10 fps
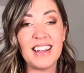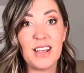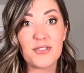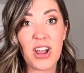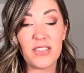
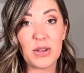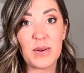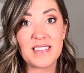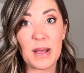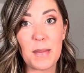love traveling
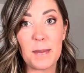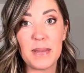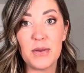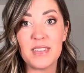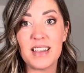with some
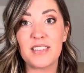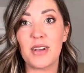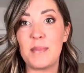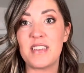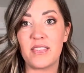music, so
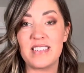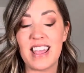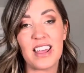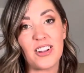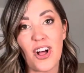I'm definitely
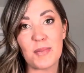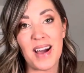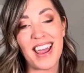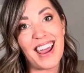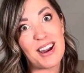taking along
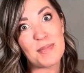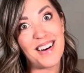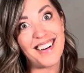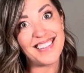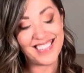my
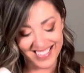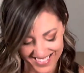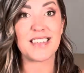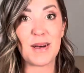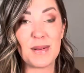AirPods,
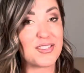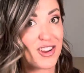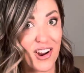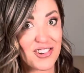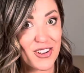some
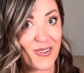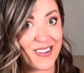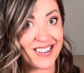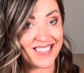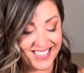charging
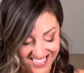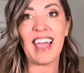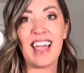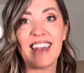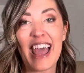cords,
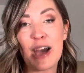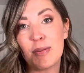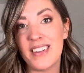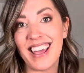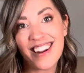and
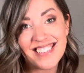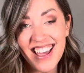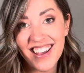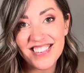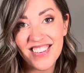Apple
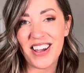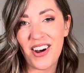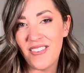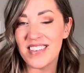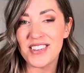AirTags, so I
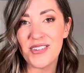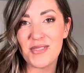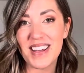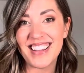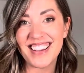always know where
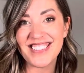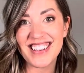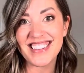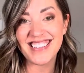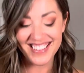my luggage is